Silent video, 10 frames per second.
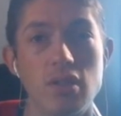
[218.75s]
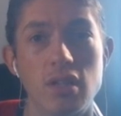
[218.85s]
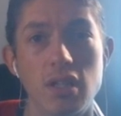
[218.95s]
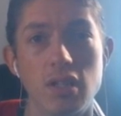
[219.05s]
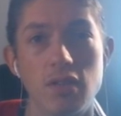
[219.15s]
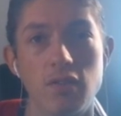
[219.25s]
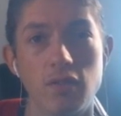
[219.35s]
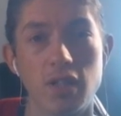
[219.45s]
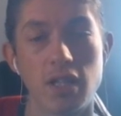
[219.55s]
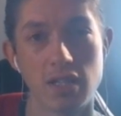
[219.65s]
the
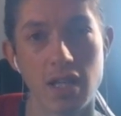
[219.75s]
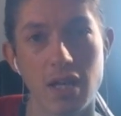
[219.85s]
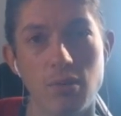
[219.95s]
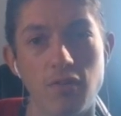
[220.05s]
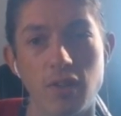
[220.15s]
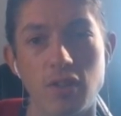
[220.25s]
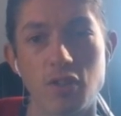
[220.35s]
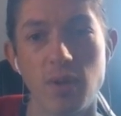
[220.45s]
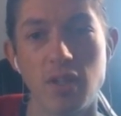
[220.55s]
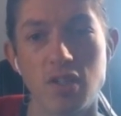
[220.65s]
Gear Town, the field
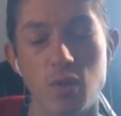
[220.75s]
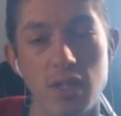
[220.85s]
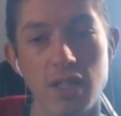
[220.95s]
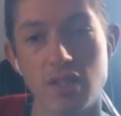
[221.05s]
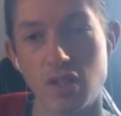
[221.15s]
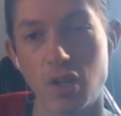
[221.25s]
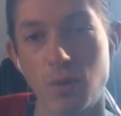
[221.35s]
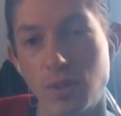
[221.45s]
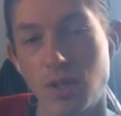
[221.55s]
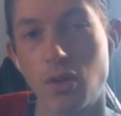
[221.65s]
spell, so it isn't
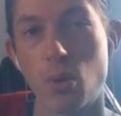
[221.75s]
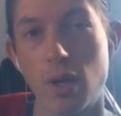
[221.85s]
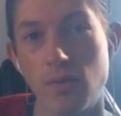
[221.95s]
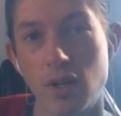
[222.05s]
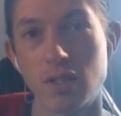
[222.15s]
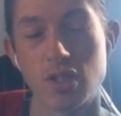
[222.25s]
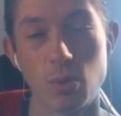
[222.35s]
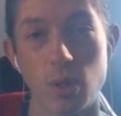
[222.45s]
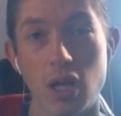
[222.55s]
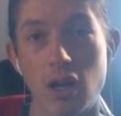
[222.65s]
going to the graveyard, so
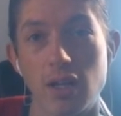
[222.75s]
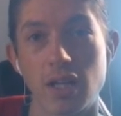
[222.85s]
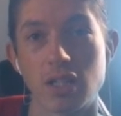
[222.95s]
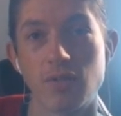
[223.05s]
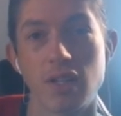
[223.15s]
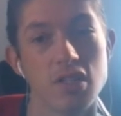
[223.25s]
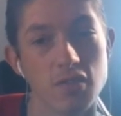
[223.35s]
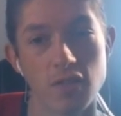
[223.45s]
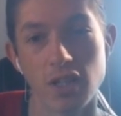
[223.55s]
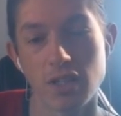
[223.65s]
it can't activate its
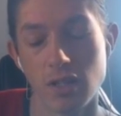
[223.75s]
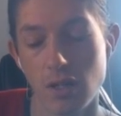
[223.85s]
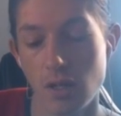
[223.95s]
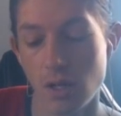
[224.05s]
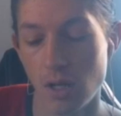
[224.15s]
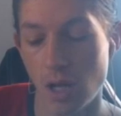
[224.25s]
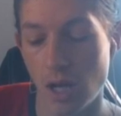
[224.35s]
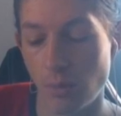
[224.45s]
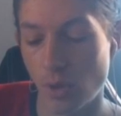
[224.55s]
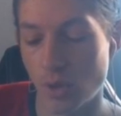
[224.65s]
effect.
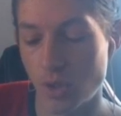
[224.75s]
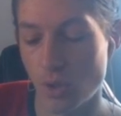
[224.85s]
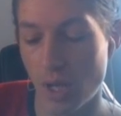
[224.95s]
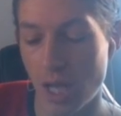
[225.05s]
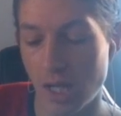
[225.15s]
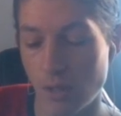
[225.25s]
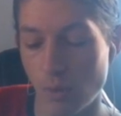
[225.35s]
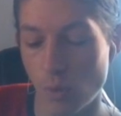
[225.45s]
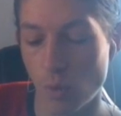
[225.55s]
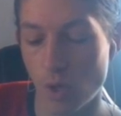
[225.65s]
I'm not sure how that
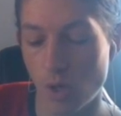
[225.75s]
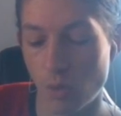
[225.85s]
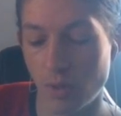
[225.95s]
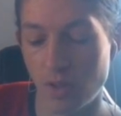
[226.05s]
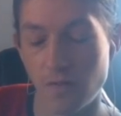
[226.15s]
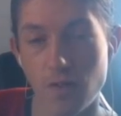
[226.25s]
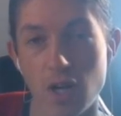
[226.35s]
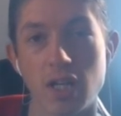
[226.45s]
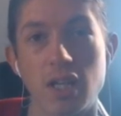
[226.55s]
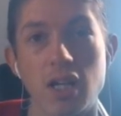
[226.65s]
would work with the
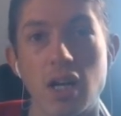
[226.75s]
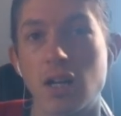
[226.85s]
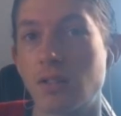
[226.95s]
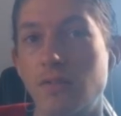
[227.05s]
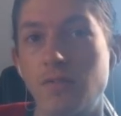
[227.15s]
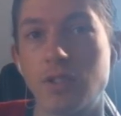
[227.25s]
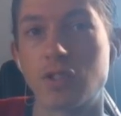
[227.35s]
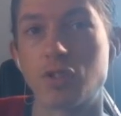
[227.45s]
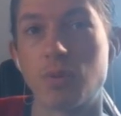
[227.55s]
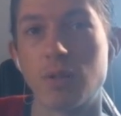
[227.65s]
Fire King Island field
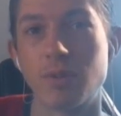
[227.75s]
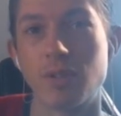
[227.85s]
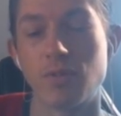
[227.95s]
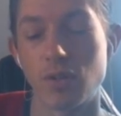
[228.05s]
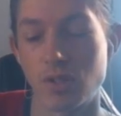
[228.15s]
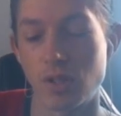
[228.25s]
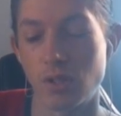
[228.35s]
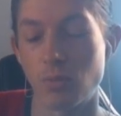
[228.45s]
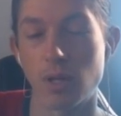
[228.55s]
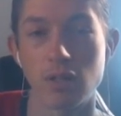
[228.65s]
spell when you're versing your
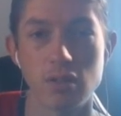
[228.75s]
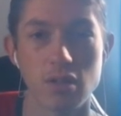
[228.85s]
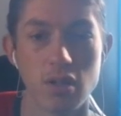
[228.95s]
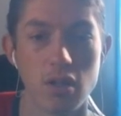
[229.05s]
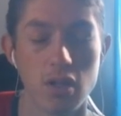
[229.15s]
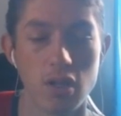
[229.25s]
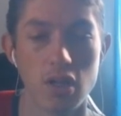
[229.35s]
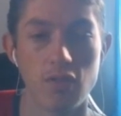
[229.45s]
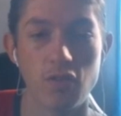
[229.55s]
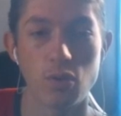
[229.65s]
bells.
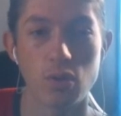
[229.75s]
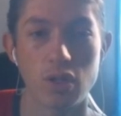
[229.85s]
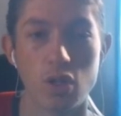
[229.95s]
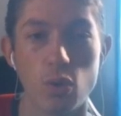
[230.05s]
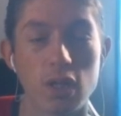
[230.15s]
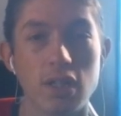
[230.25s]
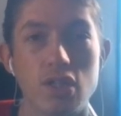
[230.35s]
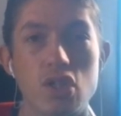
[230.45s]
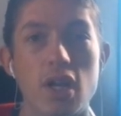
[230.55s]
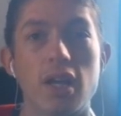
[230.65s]
If you were to quickly
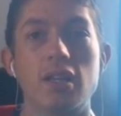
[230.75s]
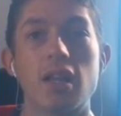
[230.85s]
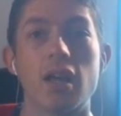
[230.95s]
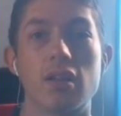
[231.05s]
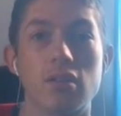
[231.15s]
chain that,